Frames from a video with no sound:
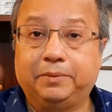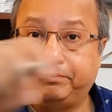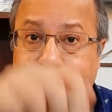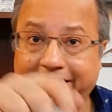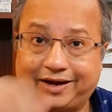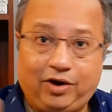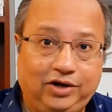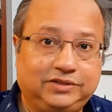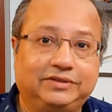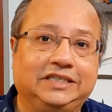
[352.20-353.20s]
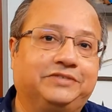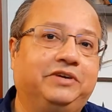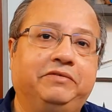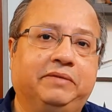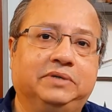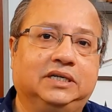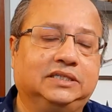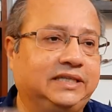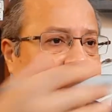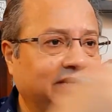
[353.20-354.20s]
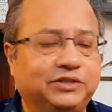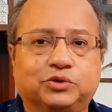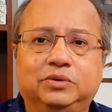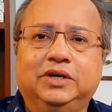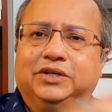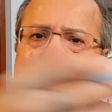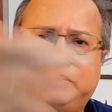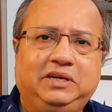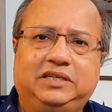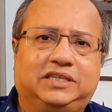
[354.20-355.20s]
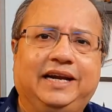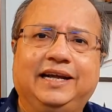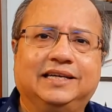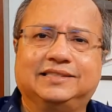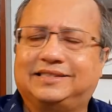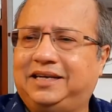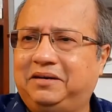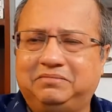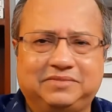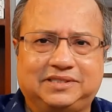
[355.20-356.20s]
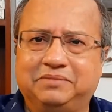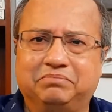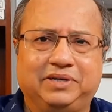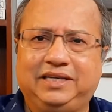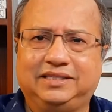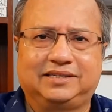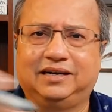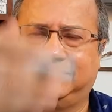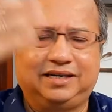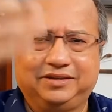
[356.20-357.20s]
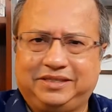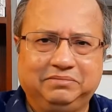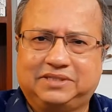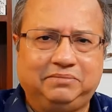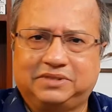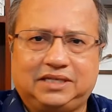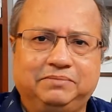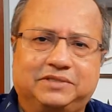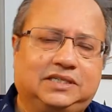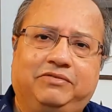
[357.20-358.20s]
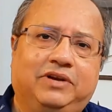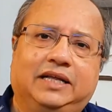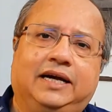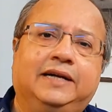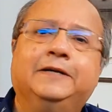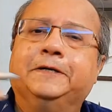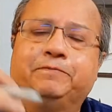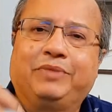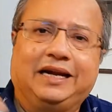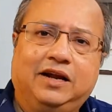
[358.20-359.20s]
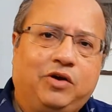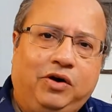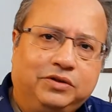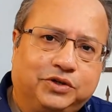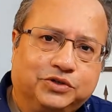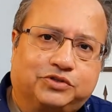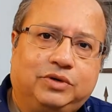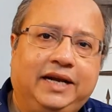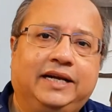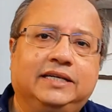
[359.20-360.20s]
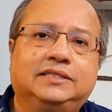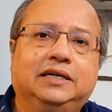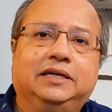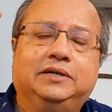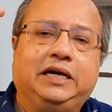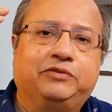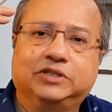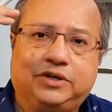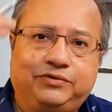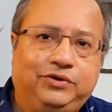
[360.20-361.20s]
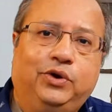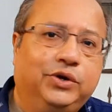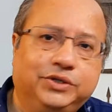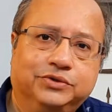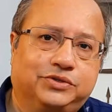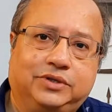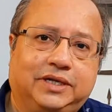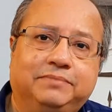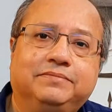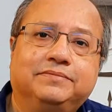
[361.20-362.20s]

Because of these free webinars, they went through so many trainings, some simply learn, some stuff like that. They did all those trainings. It was of no use to them.